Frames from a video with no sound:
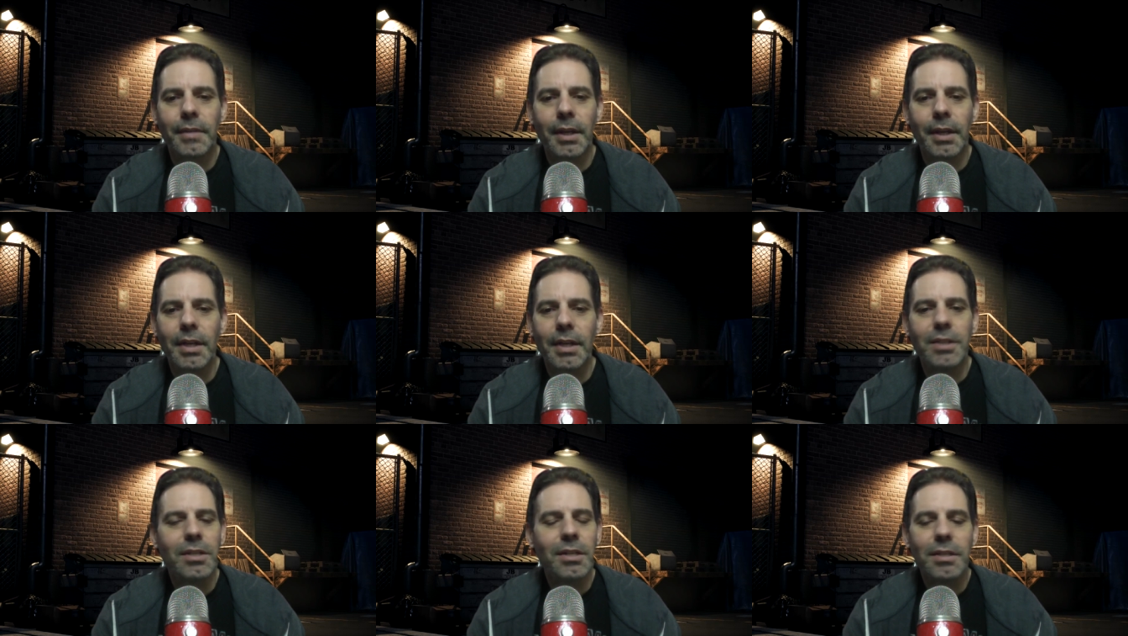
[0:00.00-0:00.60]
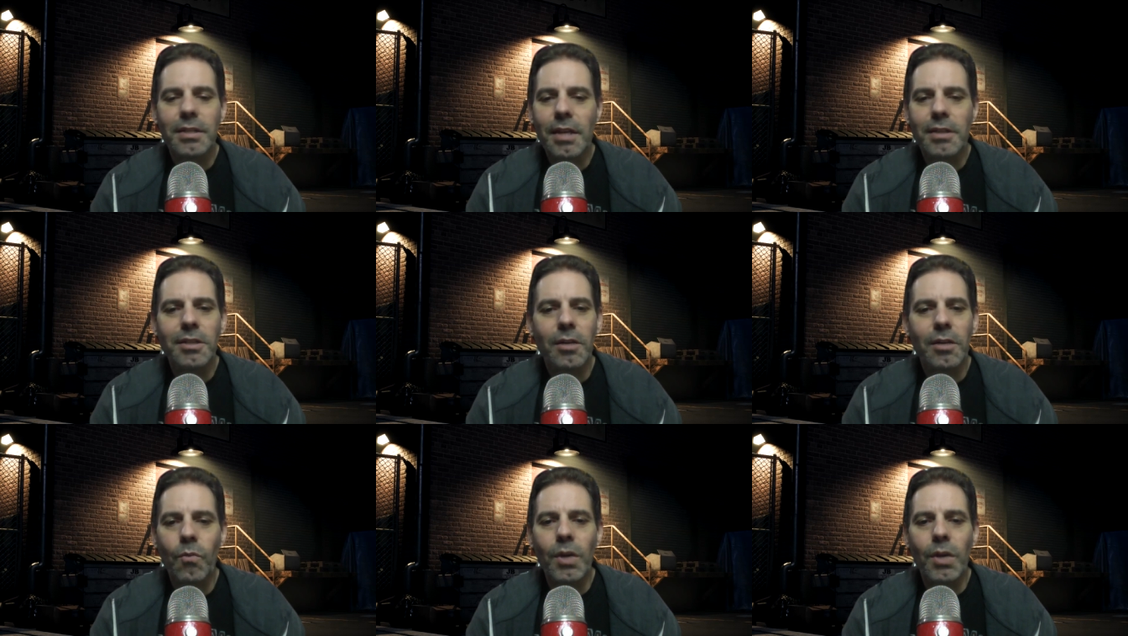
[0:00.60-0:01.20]
he's just such
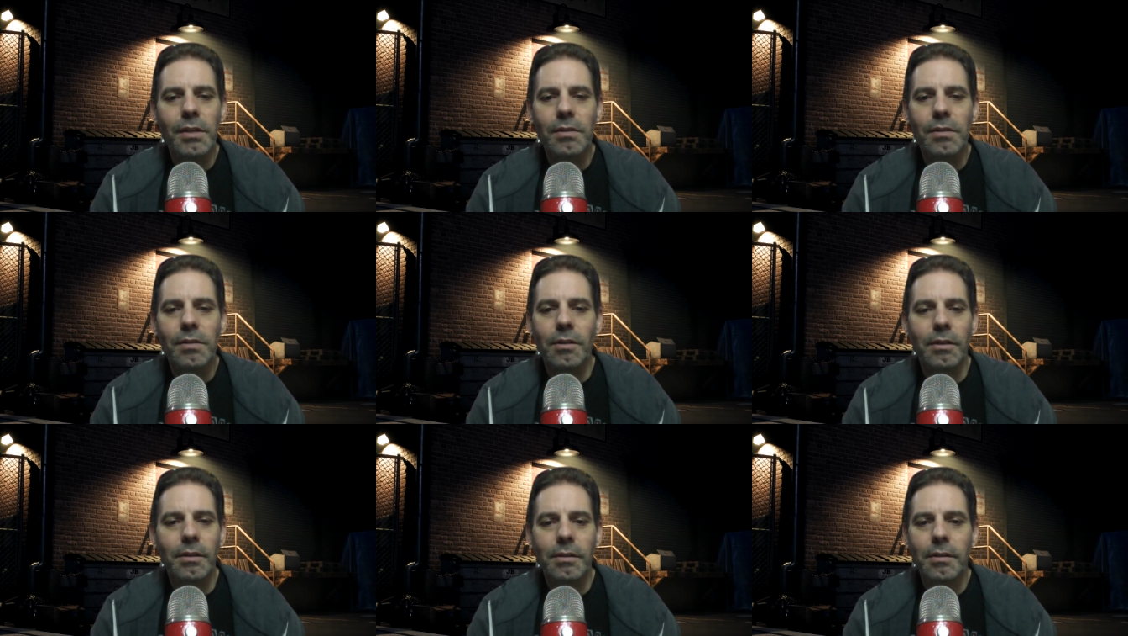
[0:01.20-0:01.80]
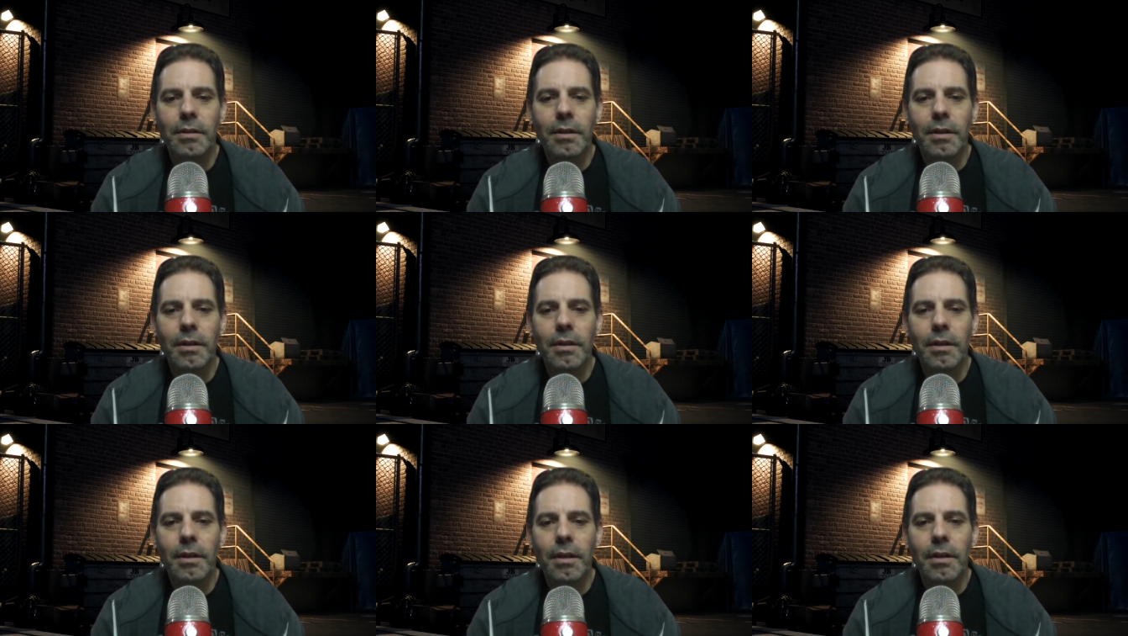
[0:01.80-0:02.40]
a weasel.
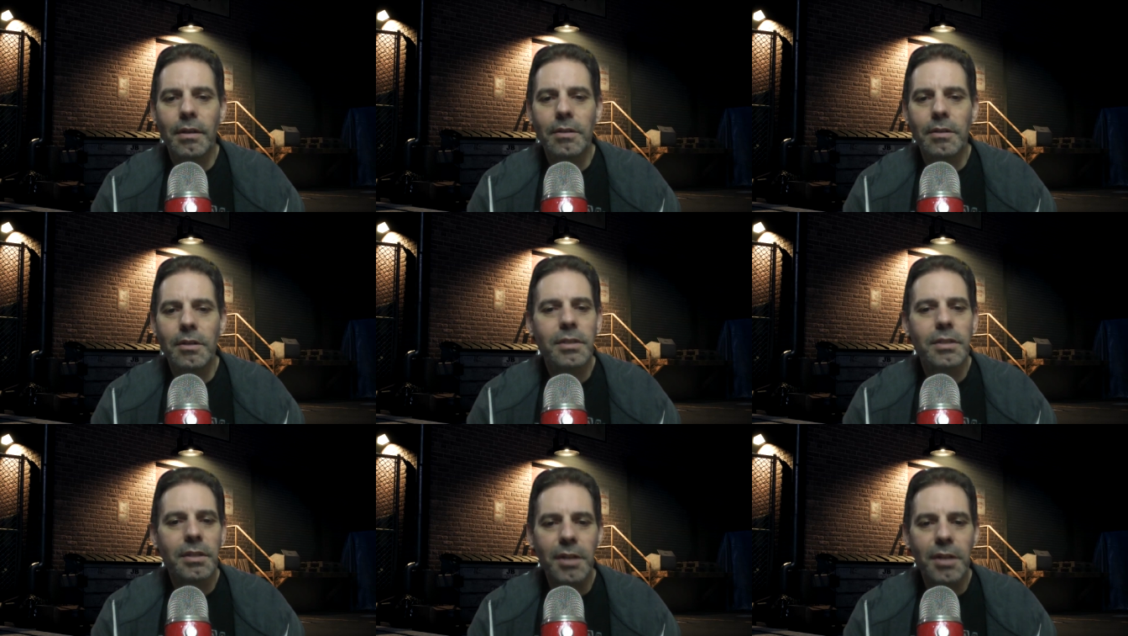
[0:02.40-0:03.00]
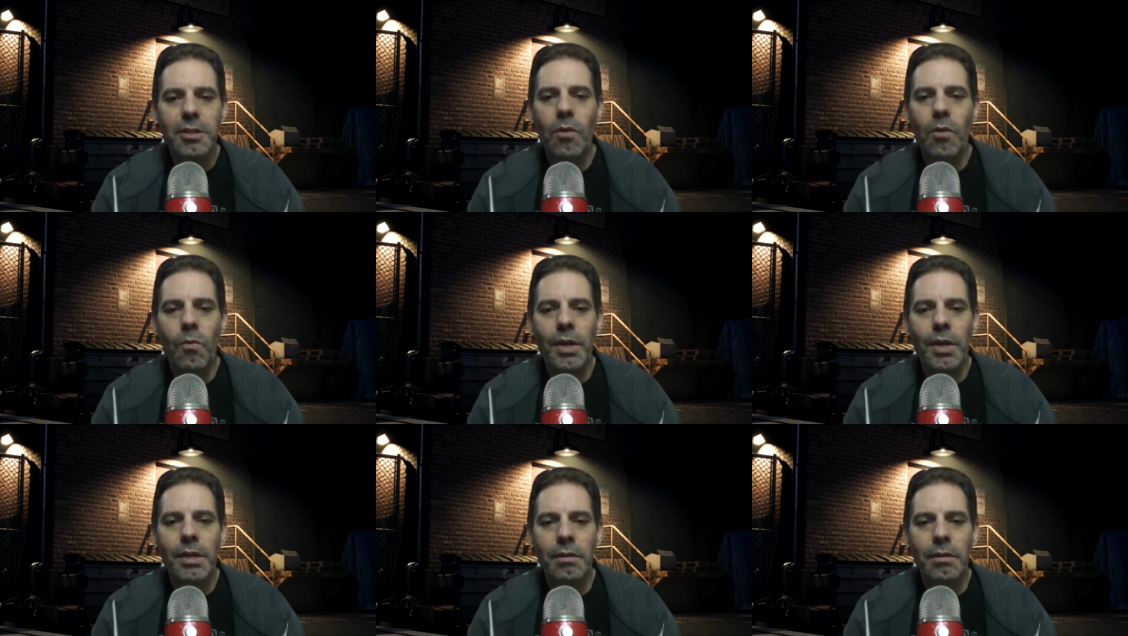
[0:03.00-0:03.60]
Just such a
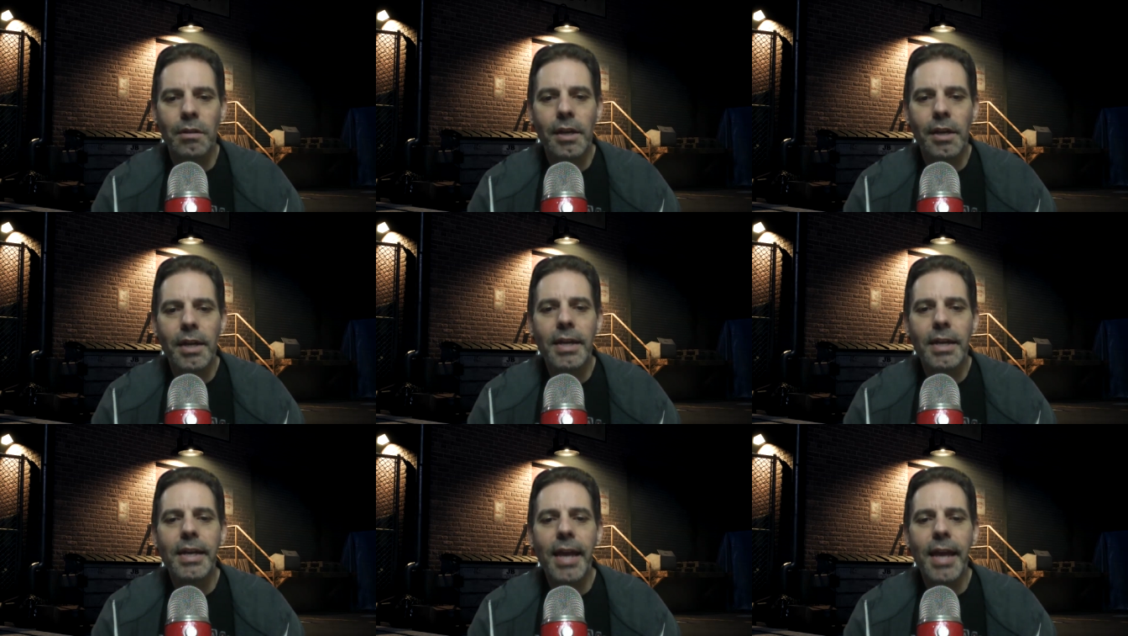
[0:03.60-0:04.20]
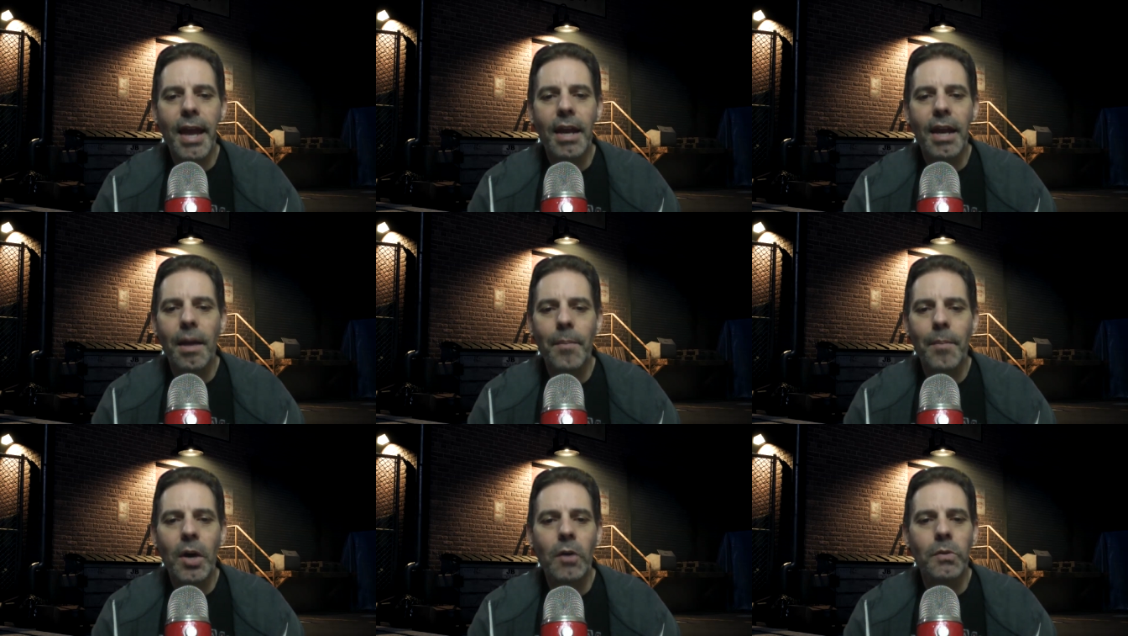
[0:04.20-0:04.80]
weasel. He can't
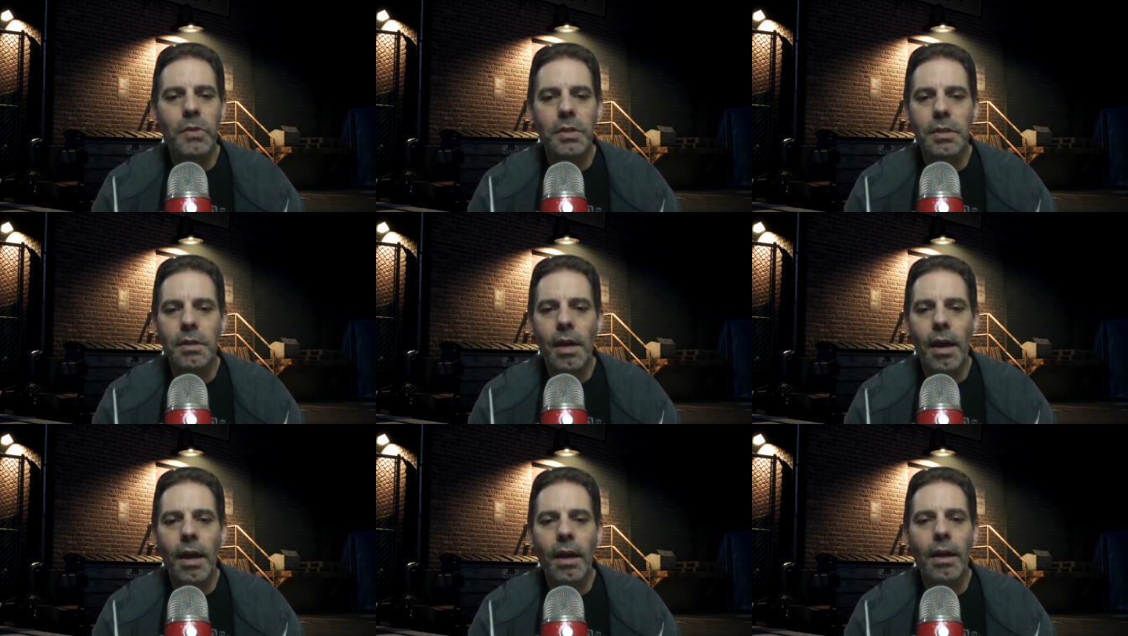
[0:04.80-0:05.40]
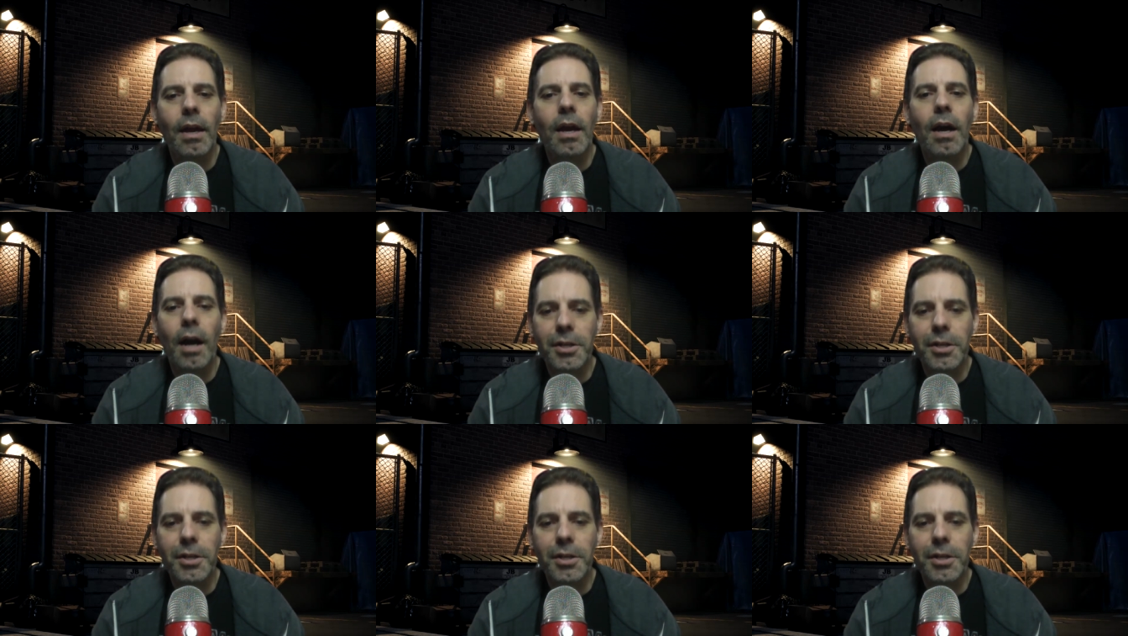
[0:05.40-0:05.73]
come out and say, I